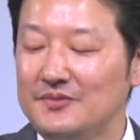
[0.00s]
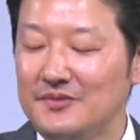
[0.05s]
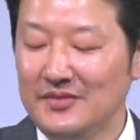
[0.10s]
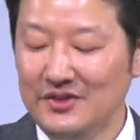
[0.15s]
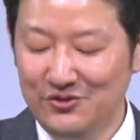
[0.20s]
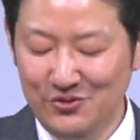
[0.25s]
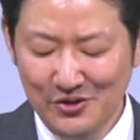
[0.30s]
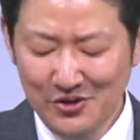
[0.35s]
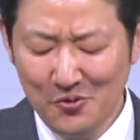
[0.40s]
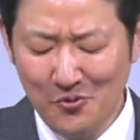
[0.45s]

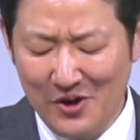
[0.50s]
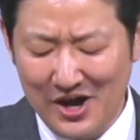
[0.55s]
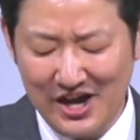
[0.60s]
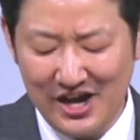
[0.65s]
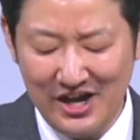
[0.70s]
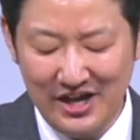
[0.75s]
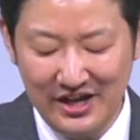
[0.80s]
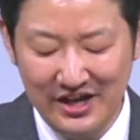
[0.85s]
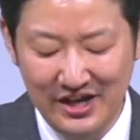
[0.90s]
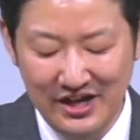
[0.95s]
Do you know
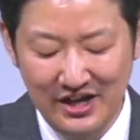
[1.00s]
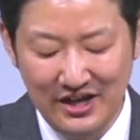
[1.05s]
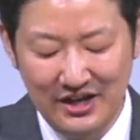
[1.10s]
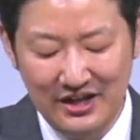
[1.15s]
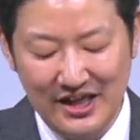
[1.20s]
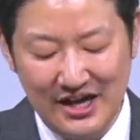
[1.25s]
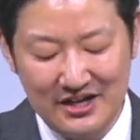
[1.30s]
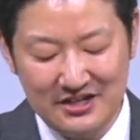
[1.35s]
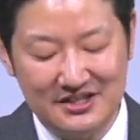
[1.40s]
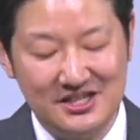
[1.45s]
why
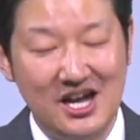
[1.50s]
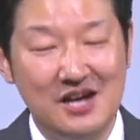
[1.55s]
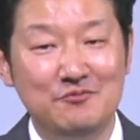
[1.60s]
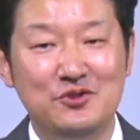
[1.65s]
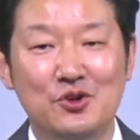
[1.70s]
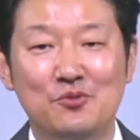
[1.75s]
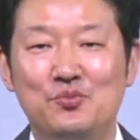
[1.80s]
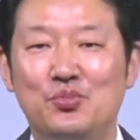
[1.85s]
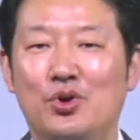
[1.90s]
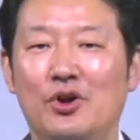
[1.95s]
a lot of times
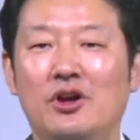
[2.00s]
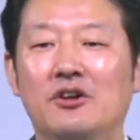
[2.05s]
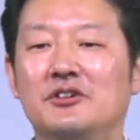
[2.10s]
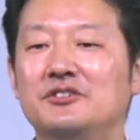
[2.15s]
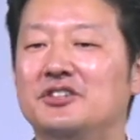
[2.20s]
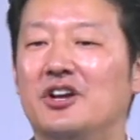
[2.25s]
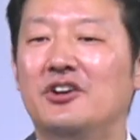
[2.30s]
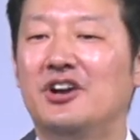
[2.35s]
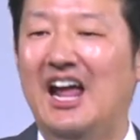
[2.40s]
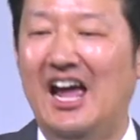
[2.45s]
your
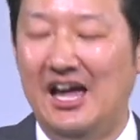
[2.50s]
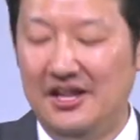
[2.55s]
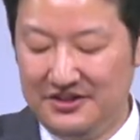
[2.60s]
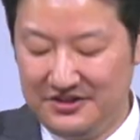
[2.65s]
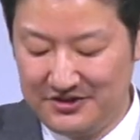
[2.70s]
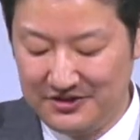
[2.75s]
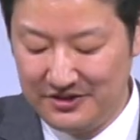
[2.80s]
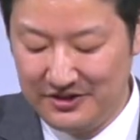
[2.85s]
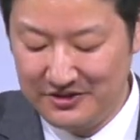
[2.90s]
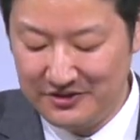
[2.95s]
prayers aren't
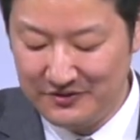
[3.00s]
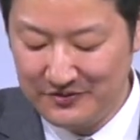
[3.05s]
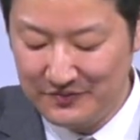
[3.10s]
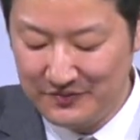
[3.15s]
answered?